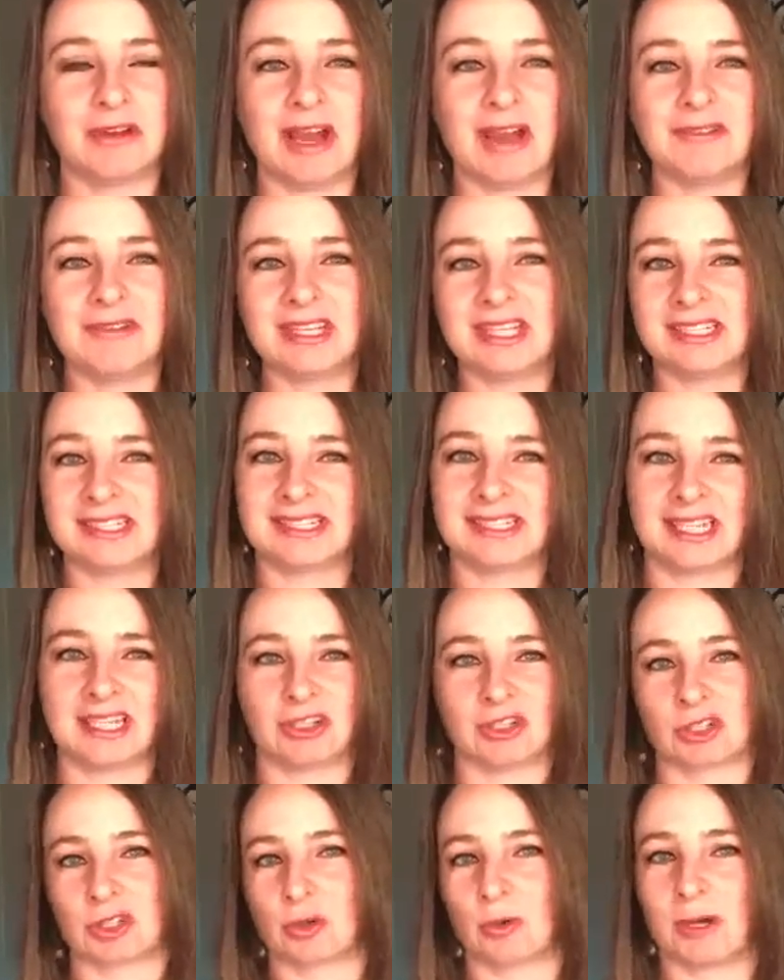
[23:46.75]
have any
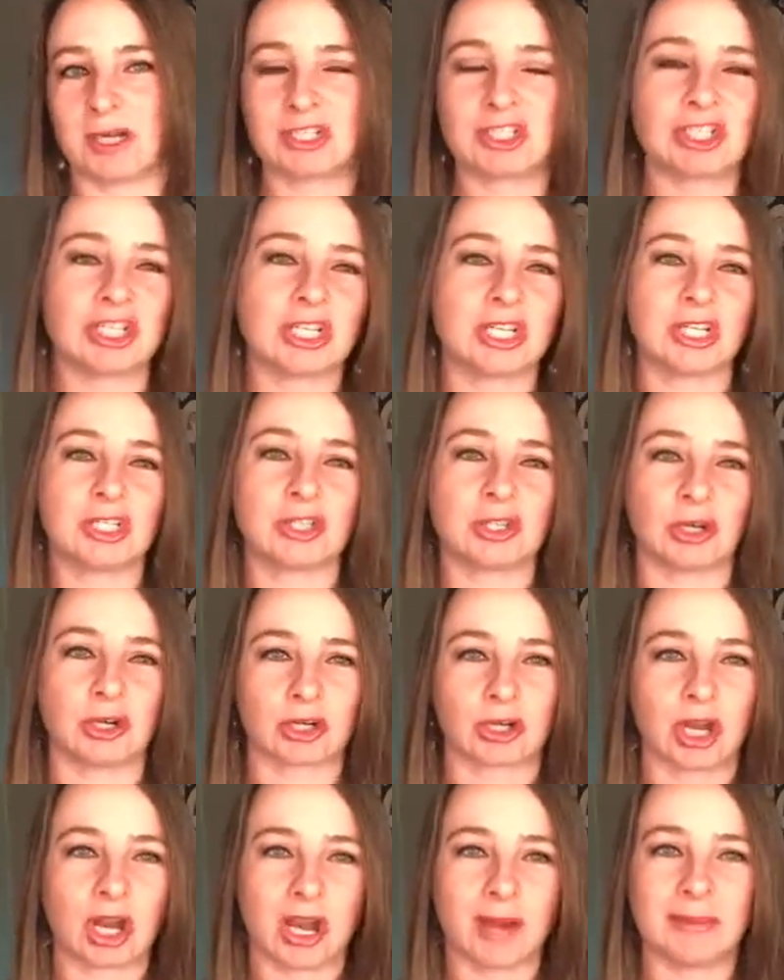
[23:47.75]
sales questions or
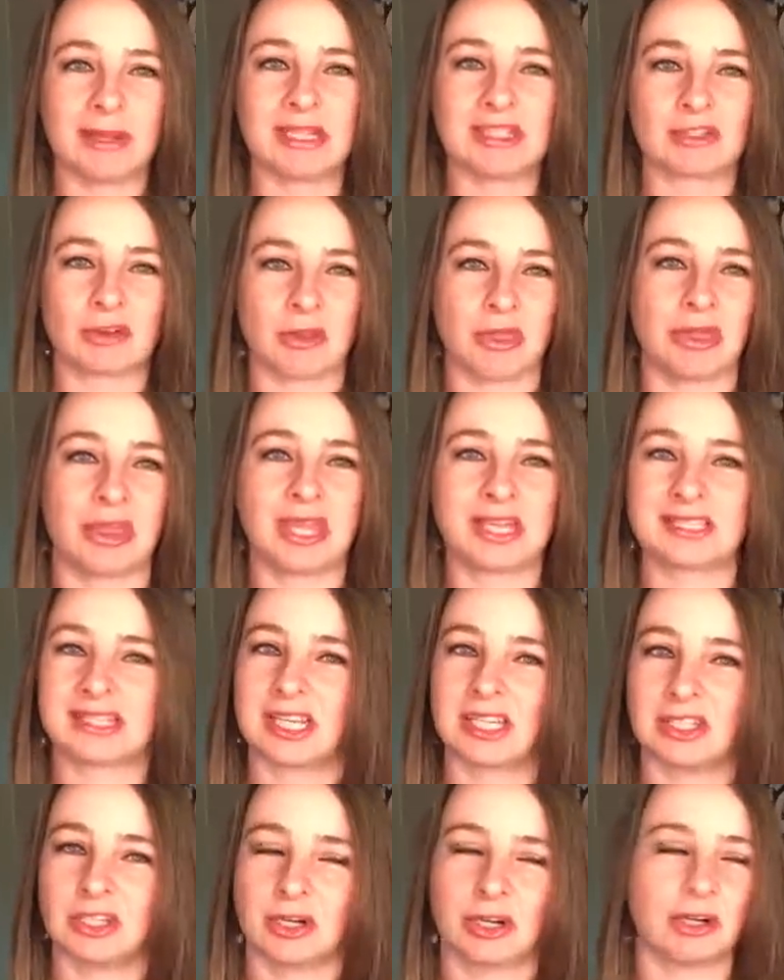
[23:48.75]
comments or things
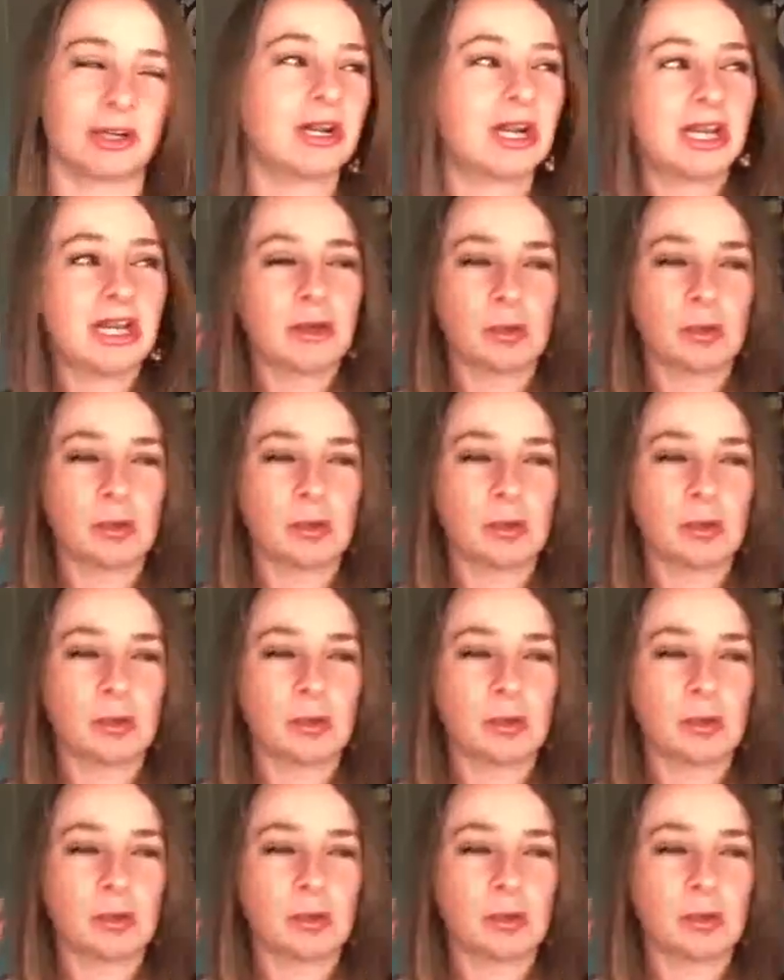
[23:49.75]
that you're